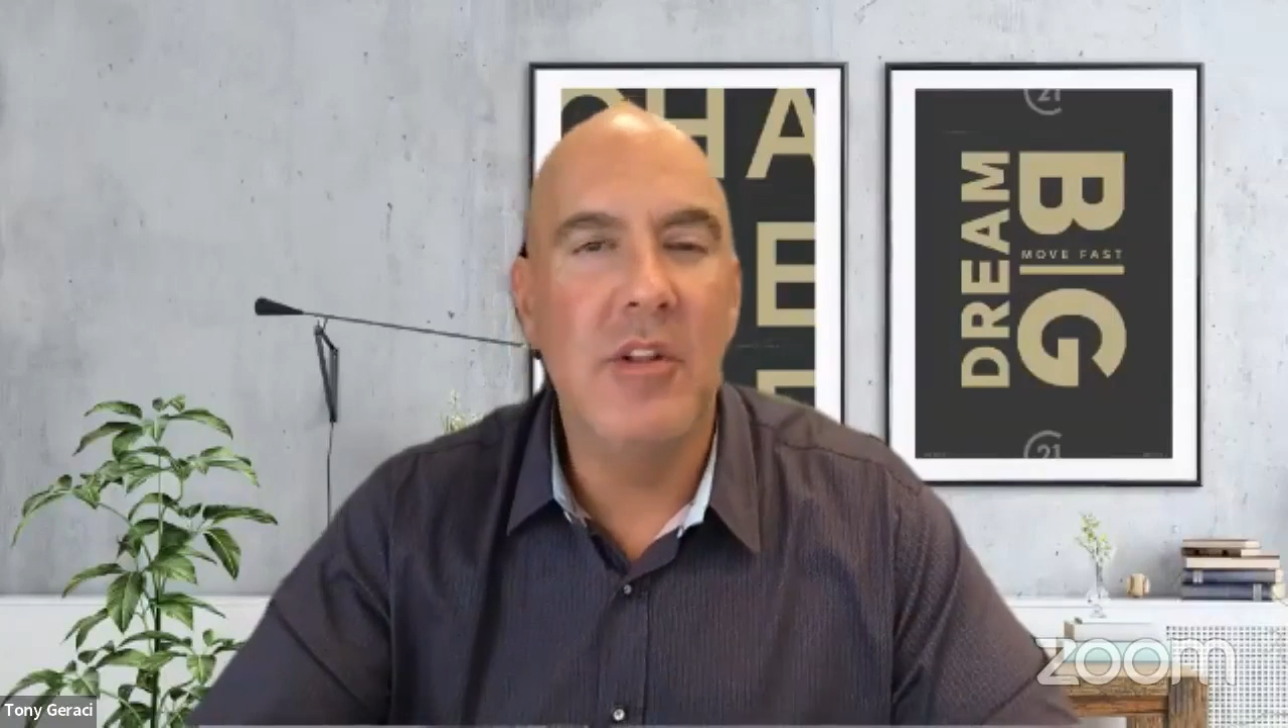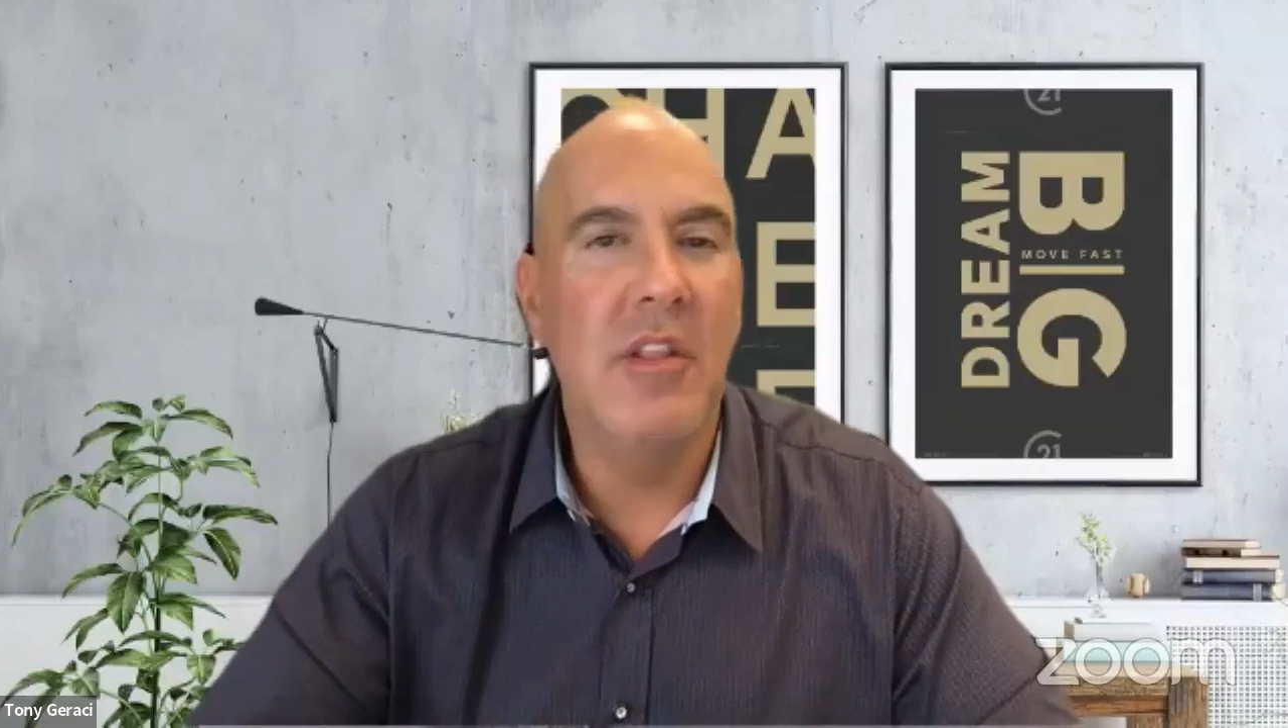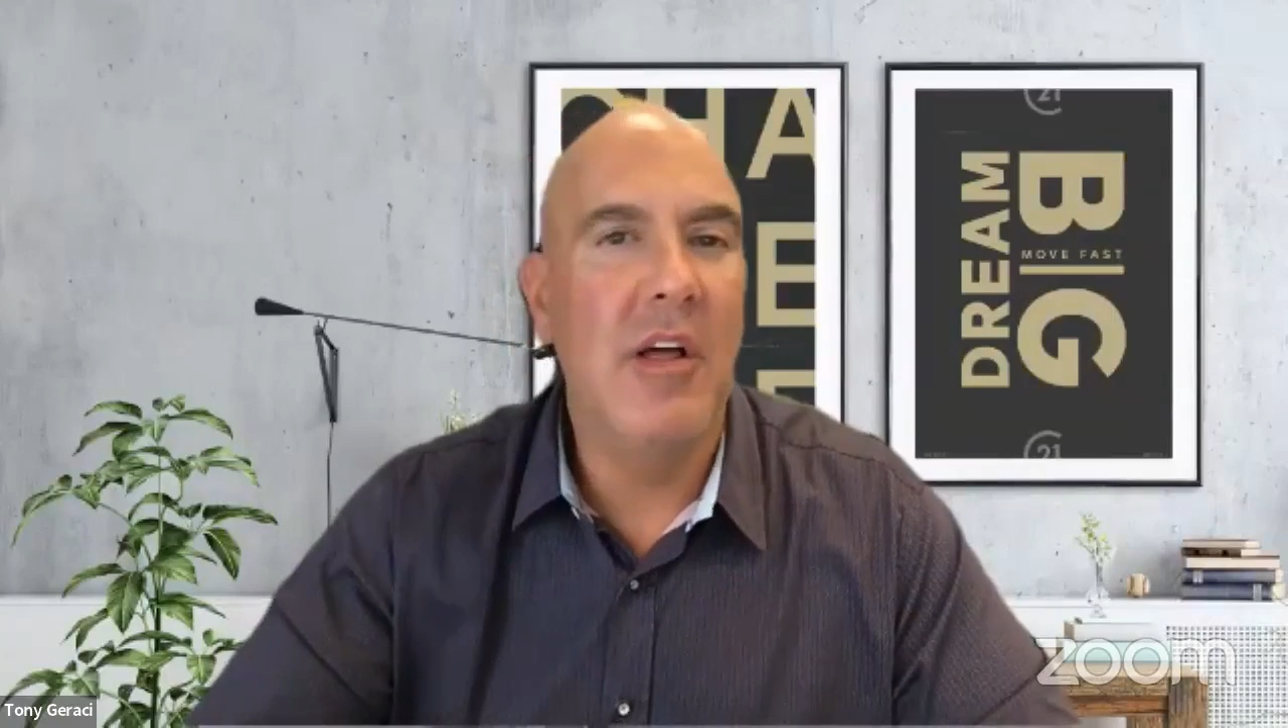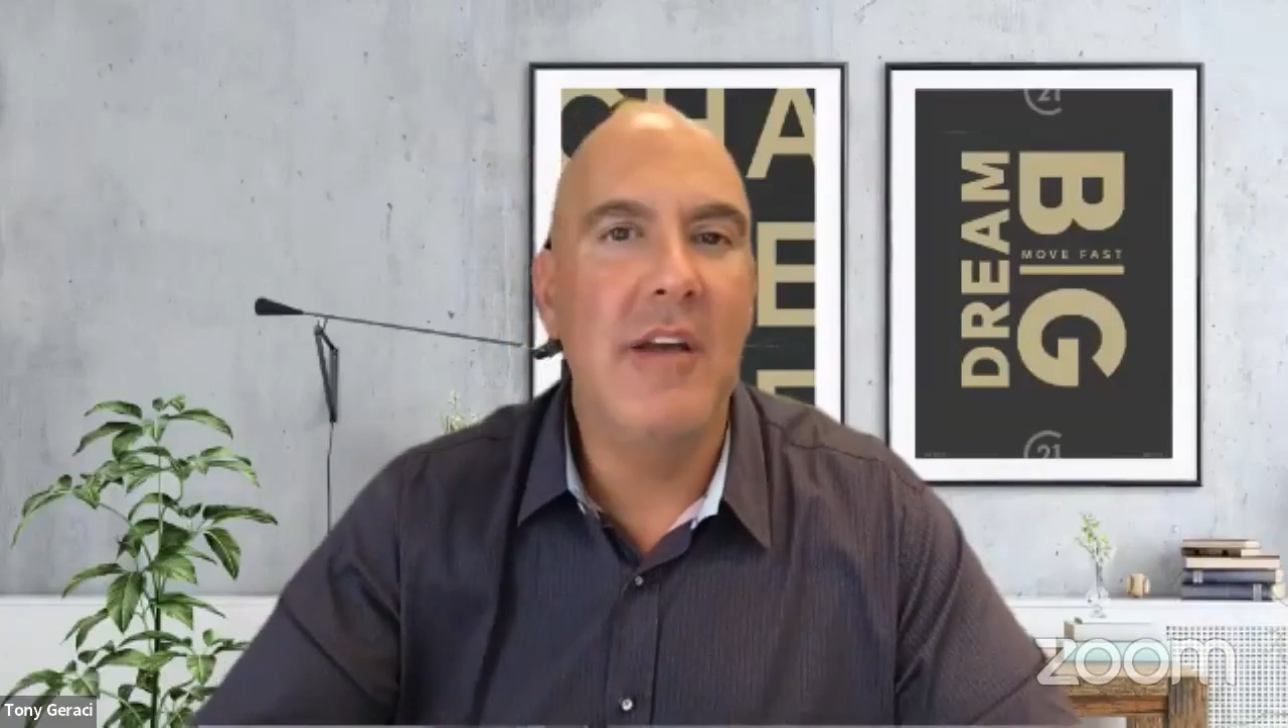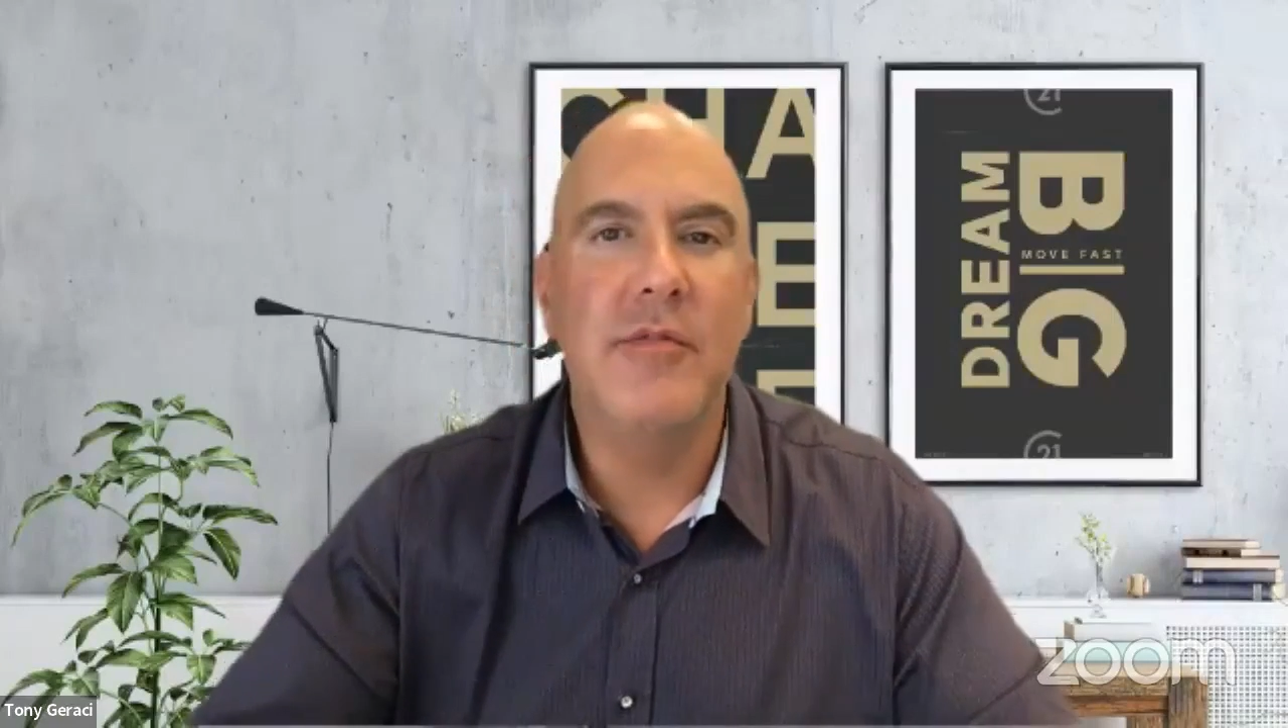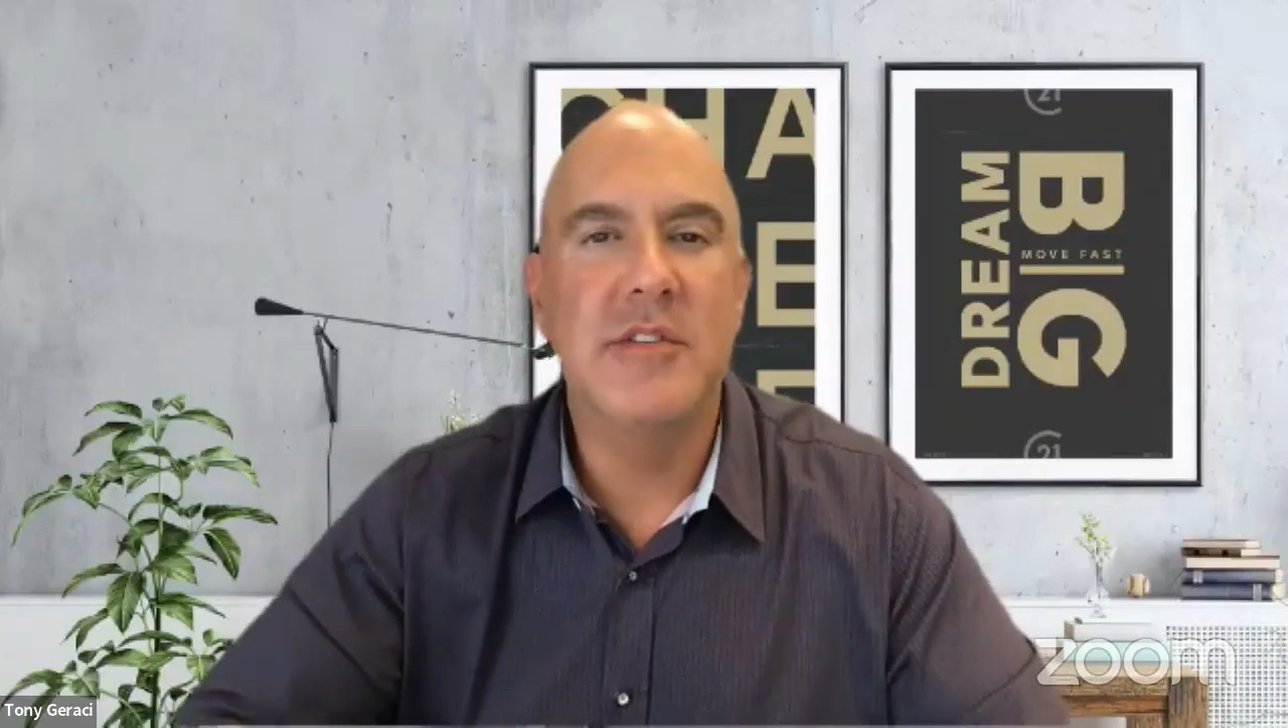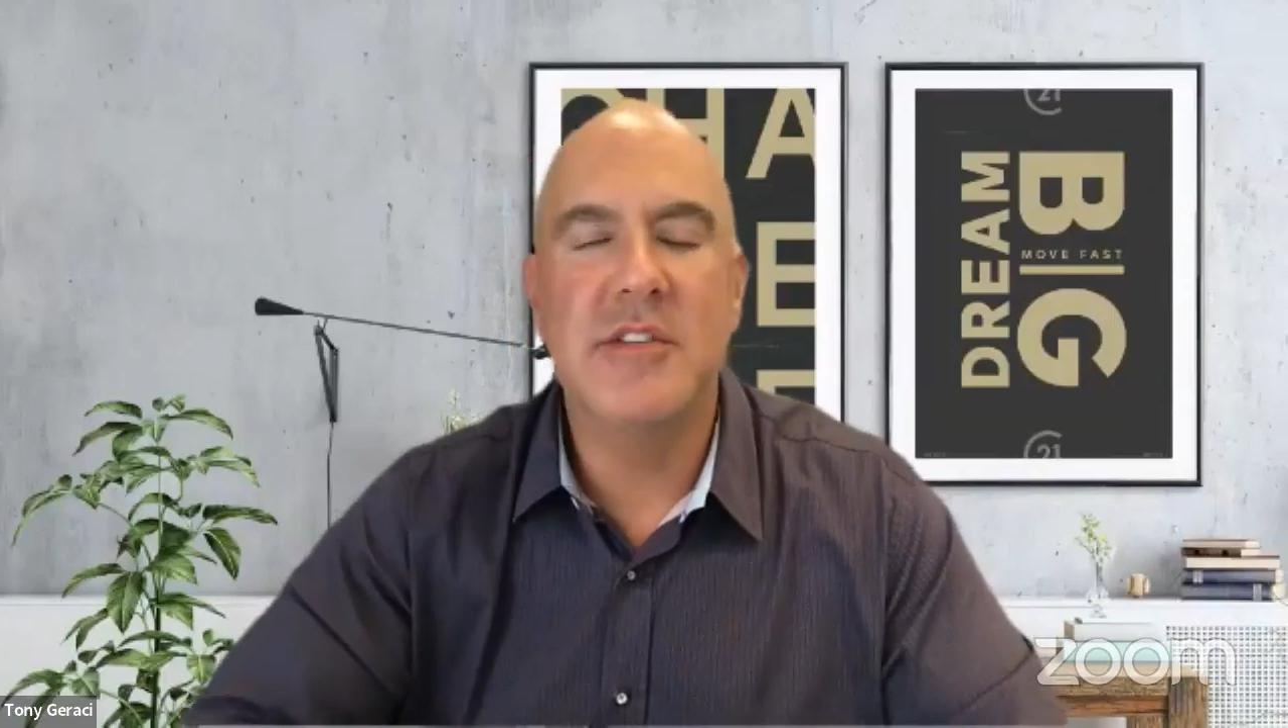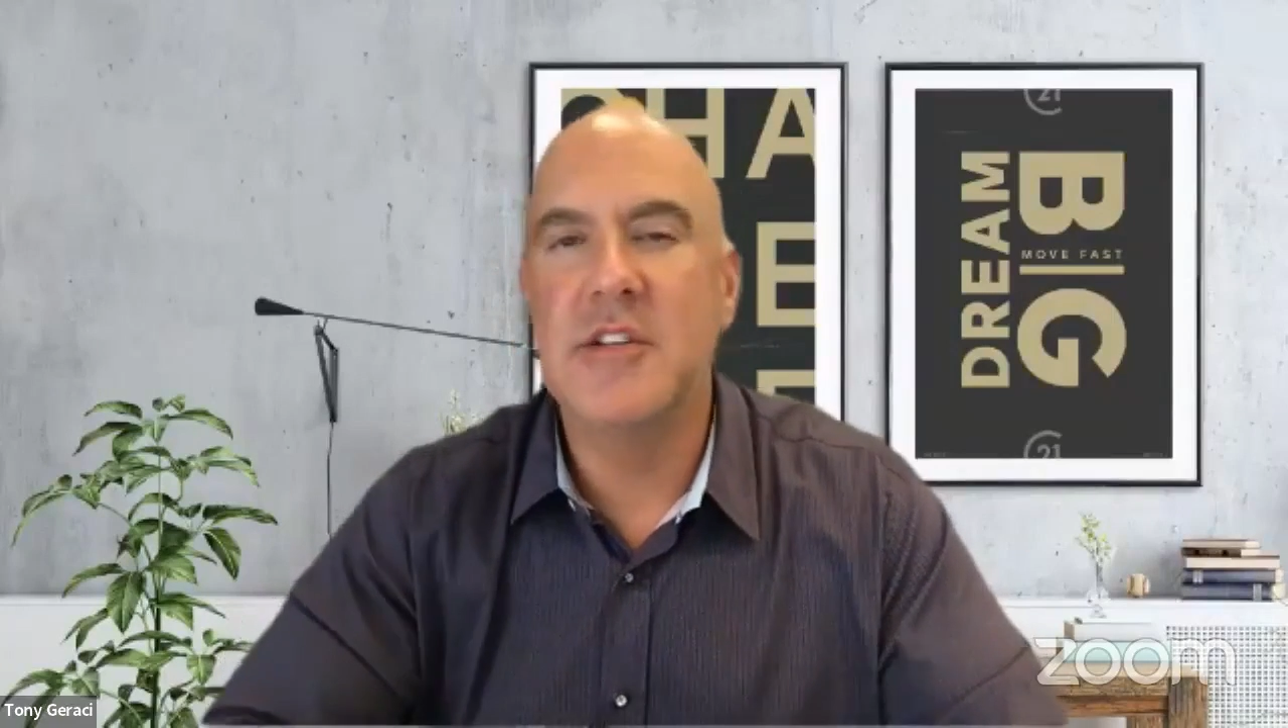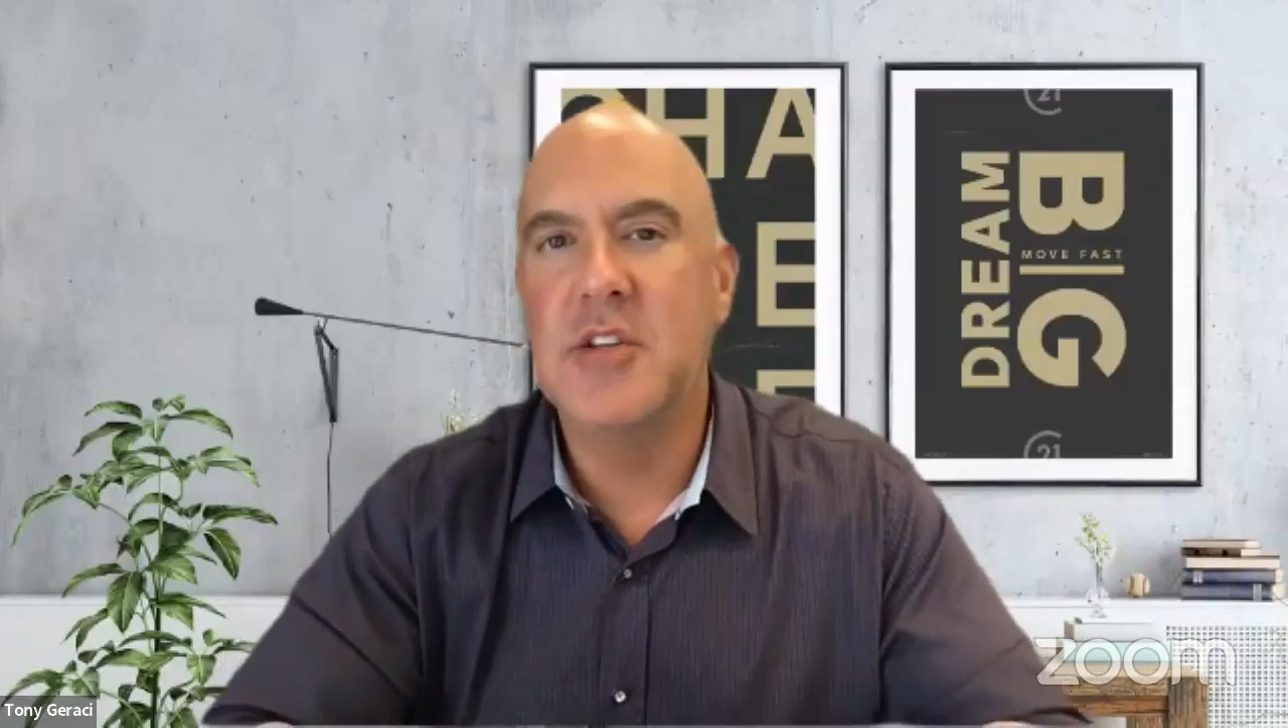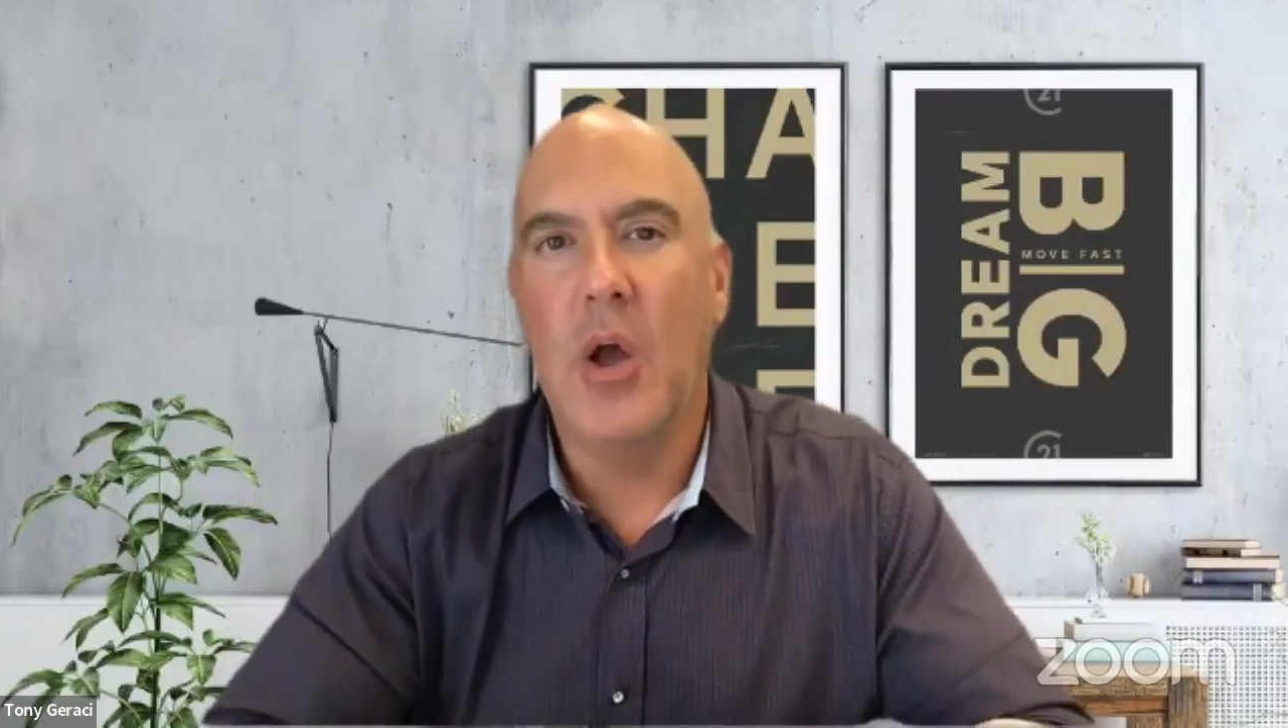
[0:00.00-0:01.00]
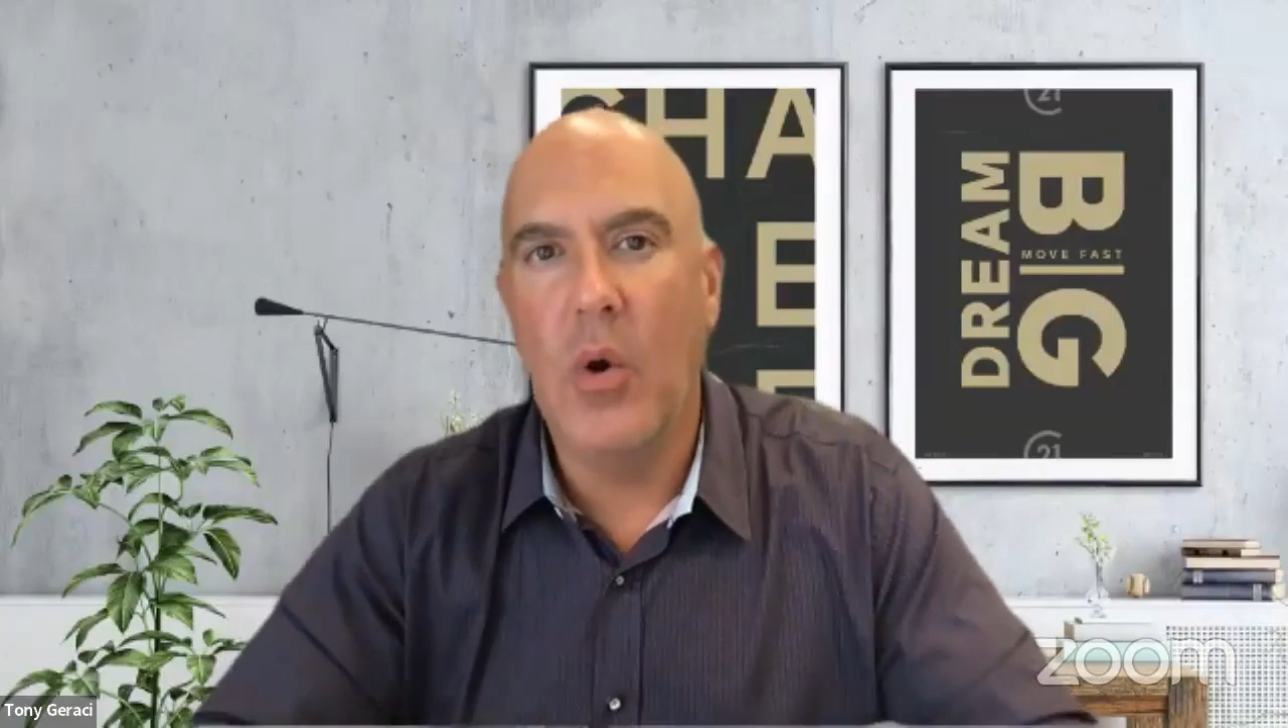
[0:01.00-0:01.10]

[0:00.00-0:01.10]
life was in